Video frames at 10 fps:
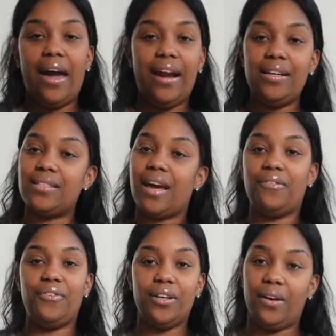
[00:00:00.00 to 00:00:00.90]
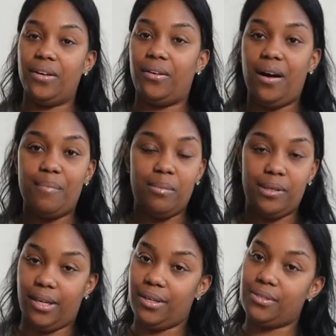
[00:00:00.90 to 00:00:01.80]
And I just gotta fill y'all in on how my
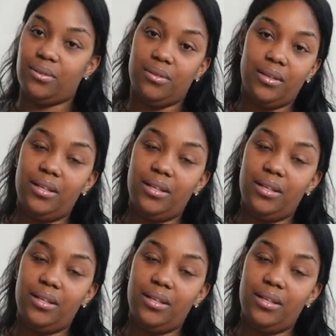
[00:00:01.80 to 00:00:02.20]
Monday is going.